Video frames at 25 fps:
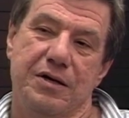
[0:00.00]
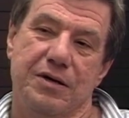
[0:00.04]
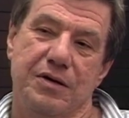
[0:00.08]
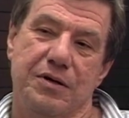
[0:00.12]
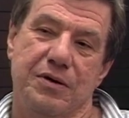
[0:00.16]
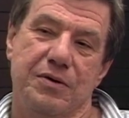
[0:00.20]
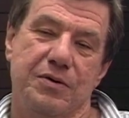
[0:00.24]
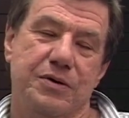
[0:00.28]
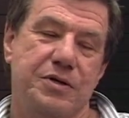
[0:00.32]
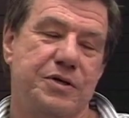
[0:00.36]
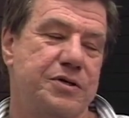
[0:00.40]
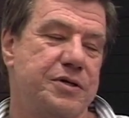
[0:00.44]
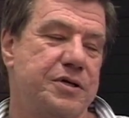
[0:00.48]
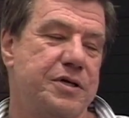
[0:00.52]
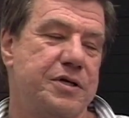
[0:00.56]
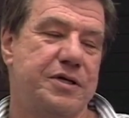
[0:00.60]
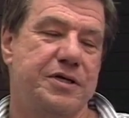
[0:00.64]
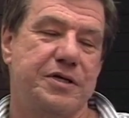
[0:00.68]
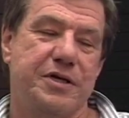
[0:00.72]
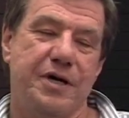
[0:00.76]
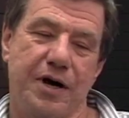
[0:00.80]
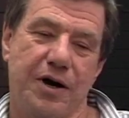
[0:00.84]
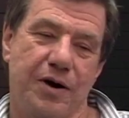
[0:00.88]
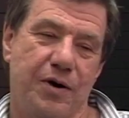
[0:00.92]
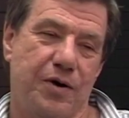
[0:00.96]
which is a
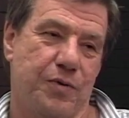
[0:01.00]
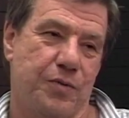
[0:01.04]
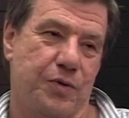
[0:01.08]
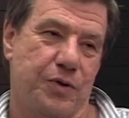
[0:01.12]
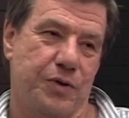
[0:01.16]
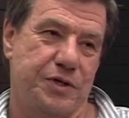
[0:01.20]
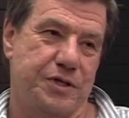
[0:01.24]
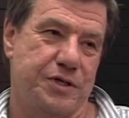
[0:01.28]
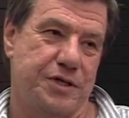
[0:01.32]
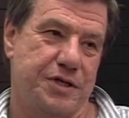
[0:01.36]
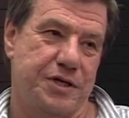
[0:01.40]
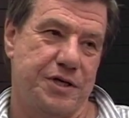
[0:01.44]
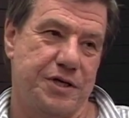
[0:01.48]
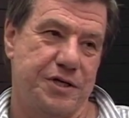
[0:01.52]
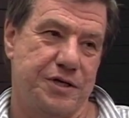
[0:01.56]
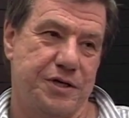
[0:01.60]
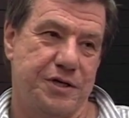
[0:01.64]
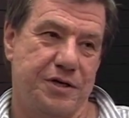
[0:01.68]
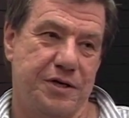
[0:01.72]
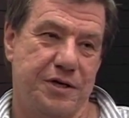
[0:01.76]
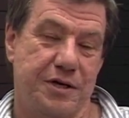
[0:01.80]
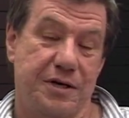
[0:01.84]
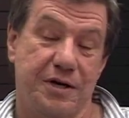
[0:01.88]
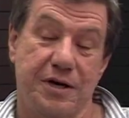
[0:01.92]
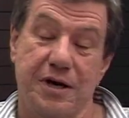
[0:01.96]
terrible decision,
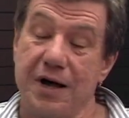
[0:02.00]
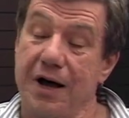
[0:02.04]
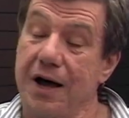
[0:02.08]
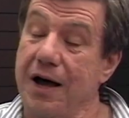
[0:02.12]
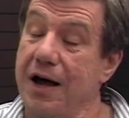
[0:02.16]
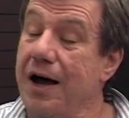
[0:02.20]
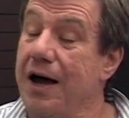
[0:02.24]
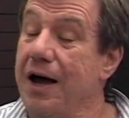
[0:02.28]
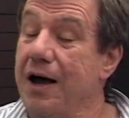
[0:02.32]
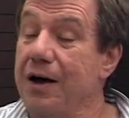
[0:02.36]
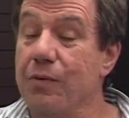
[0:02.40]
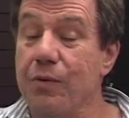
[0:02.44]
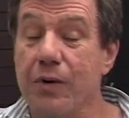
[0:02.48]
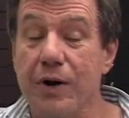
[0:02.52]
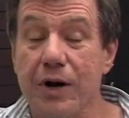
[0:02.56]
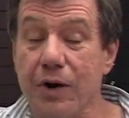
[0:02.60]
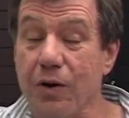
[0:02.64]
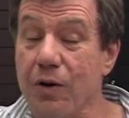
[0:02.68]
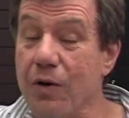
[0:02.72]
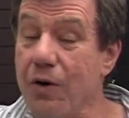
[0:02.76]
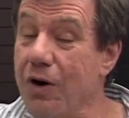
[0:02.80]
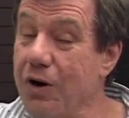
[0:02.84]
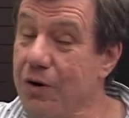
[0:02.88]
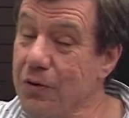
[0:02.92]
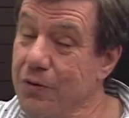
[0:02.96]
and I went
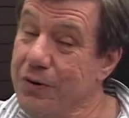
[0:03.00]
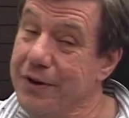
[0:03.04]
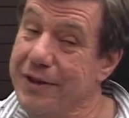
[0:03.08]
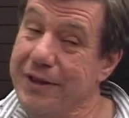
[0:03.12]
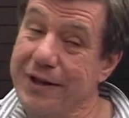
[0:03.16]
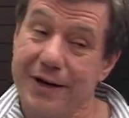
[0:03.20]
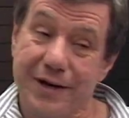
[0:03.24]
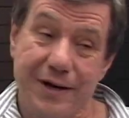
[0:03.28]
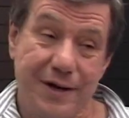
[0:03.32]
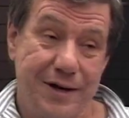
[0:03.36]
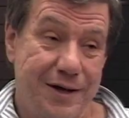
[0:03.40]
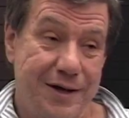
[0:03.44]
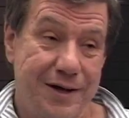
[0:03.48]
along with it.